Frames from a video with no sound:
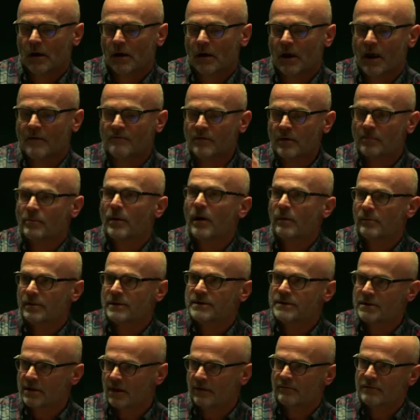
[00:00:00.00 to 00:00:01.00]
every public
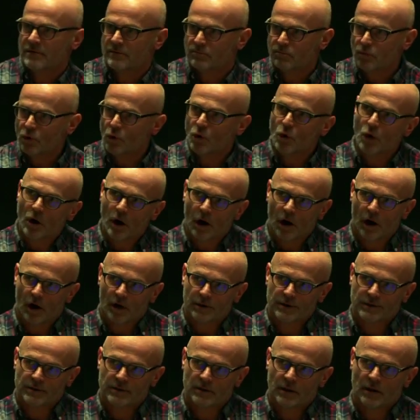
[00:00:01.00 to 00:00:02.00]
service
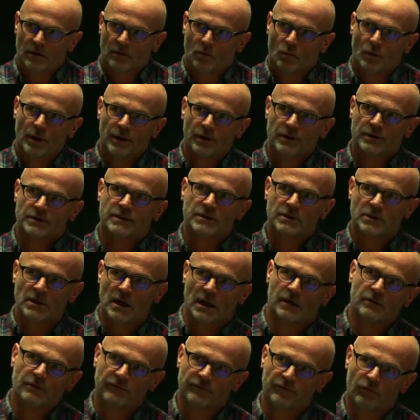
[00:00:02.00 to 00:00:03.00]
broadcaster, whether it's a
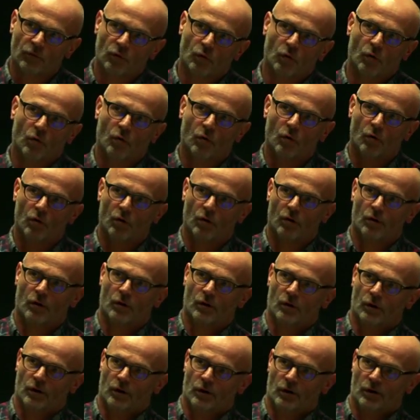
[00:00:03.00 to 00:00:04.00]
Channel 4
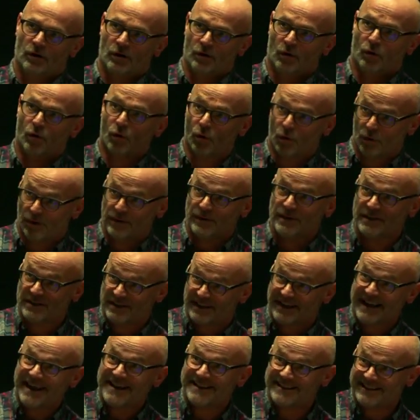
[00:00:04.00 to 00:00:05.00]
or in this
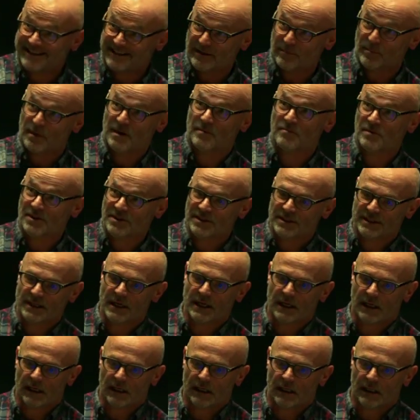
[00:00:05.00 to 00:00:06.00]
case the
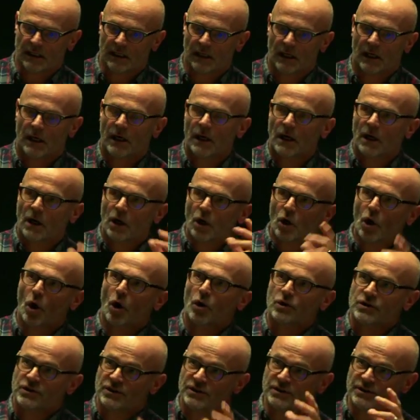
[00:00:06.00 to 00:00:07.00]
BBC,
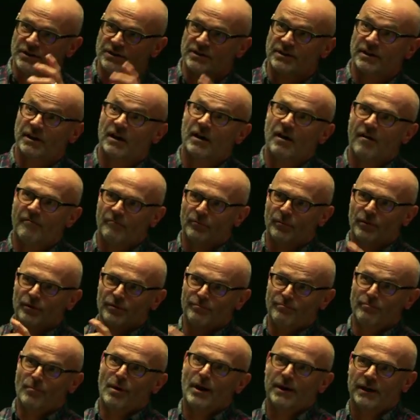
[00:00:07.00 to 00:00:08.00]
costs the
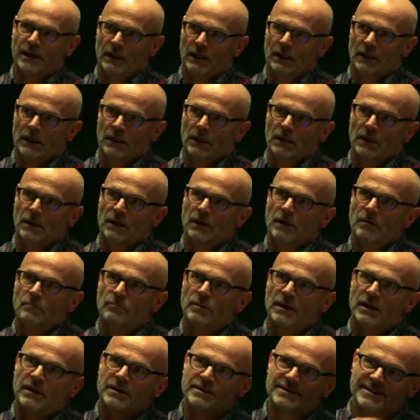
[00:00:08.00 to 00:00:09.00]
government money
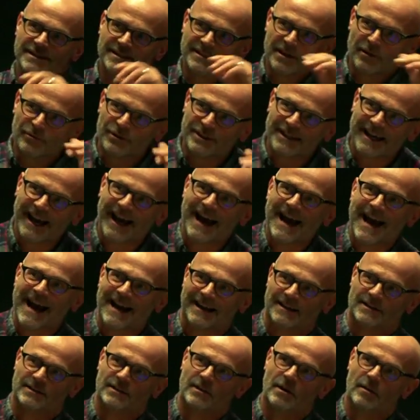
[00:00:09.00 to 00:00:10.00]
because there's no
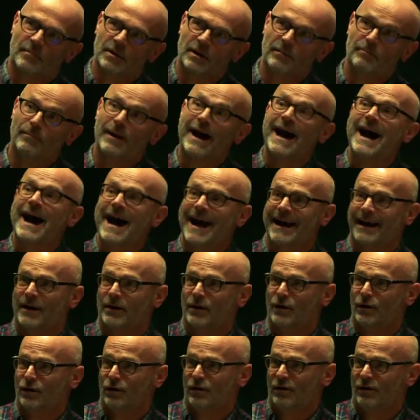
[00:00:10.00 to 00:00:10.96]
tax coming back.